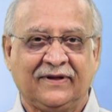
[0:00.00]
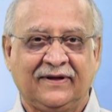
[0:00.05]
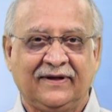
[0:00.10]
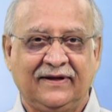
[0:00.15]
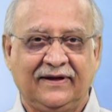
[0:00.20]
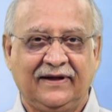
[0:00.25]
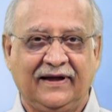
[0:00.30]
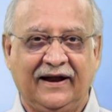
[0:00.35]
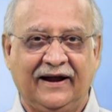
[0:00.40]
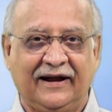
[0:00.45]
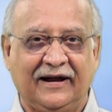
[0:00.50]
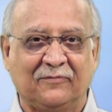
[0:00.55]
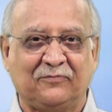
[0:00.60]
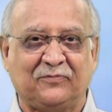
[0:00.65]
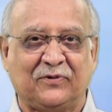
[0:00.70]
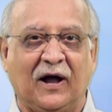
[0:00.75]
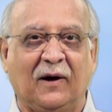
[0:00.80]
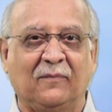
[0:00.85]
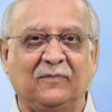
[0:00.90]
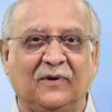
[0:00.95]
He had a
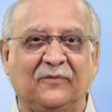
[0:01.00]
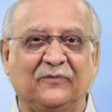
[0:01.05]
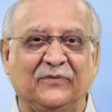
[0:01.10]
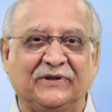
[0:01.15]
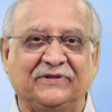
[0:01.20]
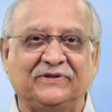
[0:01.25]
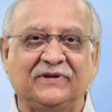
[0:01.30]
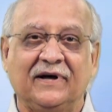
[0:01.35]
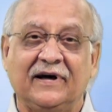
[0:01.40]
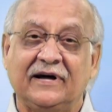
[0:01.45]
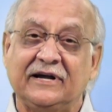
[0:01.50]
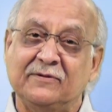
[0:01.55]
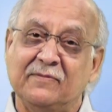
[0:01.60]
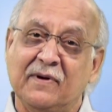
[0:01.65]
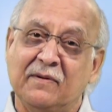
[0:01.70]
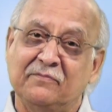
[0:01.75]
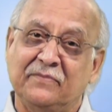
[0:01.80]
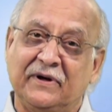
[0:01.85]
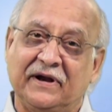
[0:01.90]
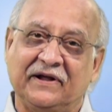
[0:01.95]
problem with
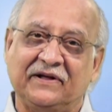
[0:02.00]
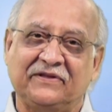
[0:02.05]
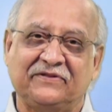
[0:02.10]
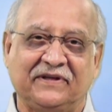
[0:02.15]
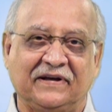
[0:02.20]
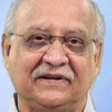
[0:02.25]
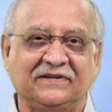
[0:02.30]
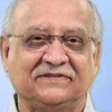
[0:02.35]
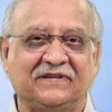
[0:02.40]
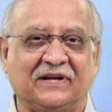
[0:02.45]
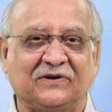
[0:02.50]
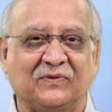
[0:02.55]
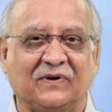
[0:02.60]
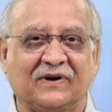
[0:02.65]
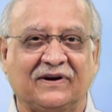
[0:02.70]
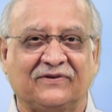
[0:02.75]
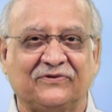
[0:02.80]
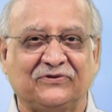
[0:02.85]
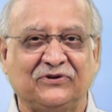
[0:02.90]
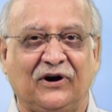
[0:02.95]
remembering things that were
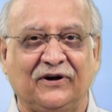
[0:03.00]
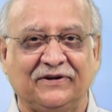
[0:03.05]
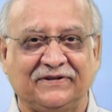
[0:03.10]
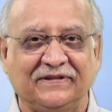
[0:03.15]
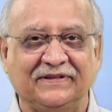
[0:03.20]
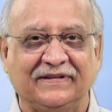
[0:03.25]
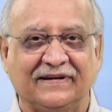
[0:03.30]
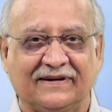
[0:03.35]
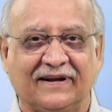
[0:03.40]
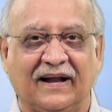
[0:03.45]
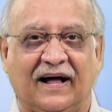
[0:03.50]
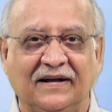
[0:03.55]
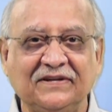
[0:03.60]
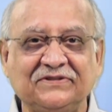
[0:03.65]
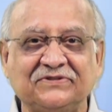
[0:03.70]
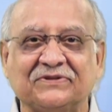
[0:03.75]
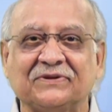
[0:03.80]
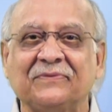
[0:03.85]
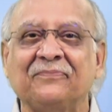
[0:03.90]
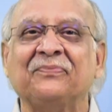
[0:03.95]
taught in the
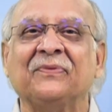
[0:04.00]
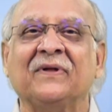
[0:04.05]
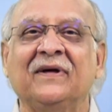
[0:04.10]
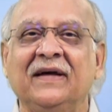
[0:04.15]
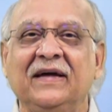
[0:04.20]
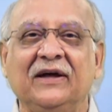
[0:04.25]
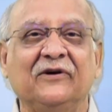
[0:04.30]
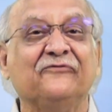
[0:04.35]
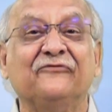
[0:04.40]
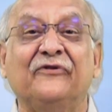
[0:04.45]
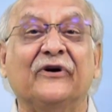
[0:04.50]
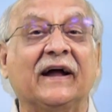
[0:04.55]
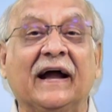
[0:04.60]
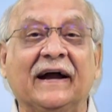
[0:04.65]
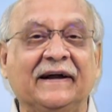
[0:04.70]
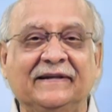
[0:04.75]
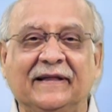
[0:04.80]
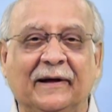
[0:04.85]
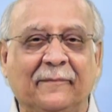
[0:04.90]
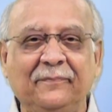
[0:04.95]
class,
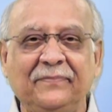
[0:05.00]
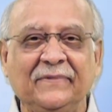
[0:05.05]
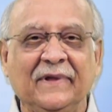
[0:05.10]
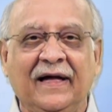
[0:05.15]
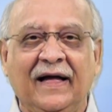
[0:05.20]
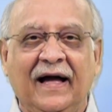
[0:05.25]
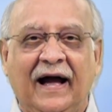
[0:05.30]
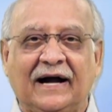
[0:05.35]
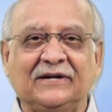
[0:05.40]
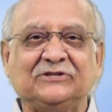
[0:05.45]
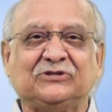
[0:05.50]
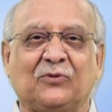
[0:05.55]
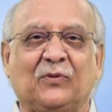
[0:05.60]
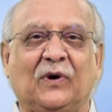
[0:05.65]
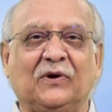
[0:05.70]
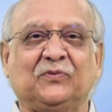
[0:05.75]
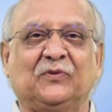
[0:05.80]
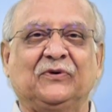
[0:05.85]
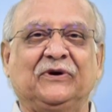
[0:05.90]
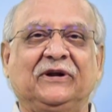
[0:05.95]
forget them. And so
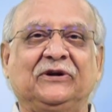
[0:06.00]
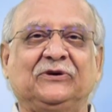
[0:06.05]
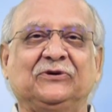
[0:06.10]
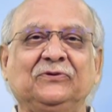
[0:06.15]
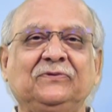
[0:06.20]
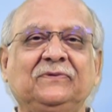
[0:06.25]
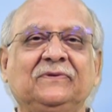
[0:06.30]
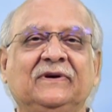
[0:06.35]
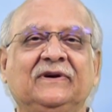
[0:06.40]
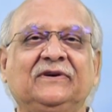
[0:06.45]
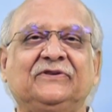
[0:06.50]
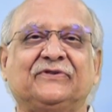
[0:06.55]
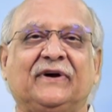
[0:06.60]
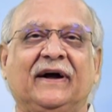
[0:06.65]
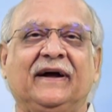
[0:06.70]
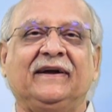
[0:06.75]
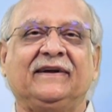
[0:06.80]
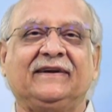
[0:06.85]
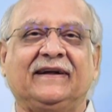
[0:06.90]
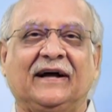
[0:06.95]
what would he do? Try
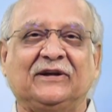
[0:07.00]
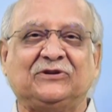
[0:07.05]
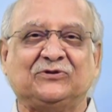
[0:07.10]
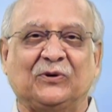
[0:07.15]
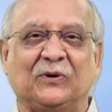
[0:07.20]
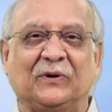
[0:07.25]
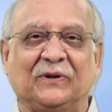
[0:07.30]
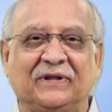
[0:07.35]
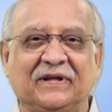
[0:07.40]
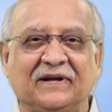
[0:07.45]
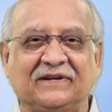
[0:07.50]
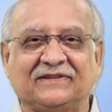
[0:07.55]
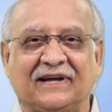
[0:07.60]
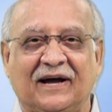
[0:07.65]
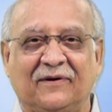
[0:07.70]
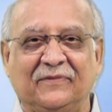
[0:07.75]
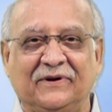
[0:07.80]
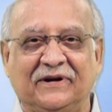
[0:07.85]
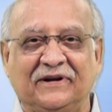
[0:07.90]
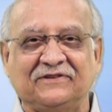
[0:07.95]
and catch hold of the
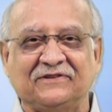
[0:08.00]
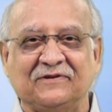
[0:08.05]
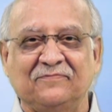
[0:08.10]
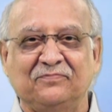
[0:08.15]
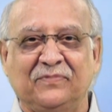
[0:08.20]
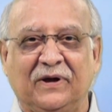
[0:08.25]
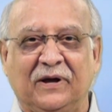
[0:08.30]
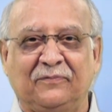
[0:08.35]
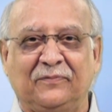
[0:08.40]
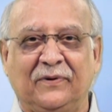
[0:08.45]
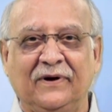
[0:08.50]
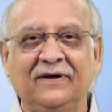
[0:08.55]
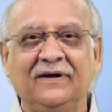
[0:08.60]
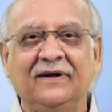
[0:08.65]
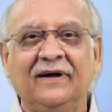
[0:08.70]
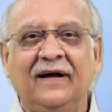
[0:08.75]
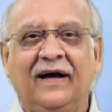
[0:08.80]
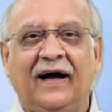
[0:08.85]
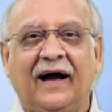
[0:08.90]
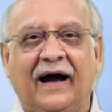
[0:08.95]
examination paper
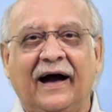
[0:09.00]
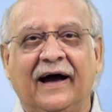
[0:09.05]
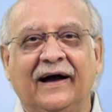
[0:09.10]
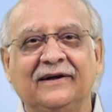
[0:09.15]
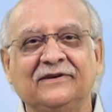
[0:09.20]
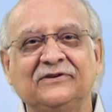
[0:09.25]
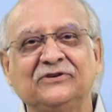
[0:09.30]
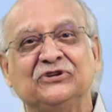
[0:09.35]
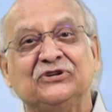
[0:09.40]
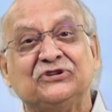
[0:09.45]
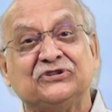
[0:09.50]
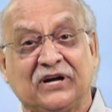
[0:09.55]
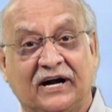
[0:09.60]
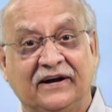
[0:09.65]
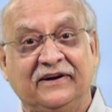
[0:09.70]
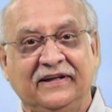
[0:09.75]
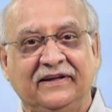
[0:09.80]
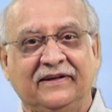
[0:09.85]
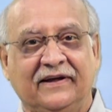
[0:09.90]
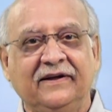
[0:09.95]
and
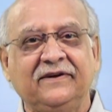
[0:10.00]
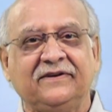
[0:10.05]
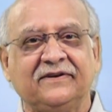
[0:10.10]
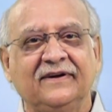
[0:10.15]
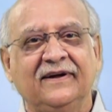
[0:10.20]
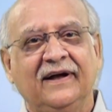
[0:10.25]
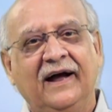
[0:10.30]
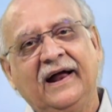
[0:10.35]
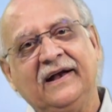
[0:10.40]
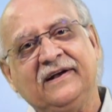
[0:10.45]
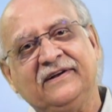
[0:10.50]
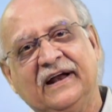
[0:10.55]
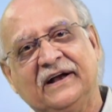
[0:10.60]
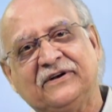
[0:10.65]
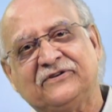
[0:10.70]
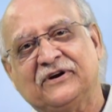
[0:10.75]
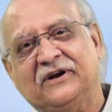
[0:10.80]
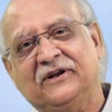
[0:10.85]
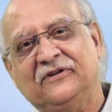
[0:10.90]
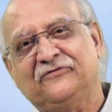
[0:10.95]
study it and get
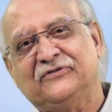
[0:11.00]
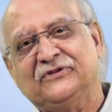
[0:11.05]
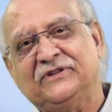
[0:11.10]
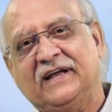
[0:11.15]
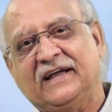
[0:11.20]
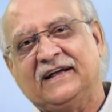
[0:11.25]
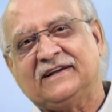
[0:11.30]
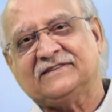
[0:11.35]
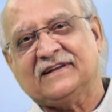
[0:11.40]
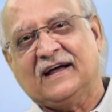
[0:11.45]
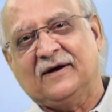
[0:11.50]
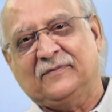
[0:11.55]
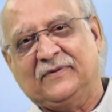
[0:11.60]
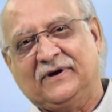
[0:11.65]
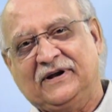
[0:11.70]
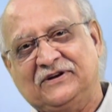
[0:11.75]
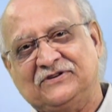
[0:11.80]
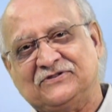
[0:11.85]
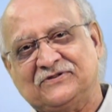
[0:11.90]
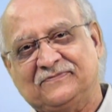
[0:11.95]
ready for the
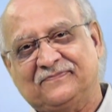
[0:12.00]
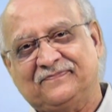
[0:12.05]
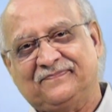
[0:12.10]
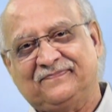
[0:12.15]
examination.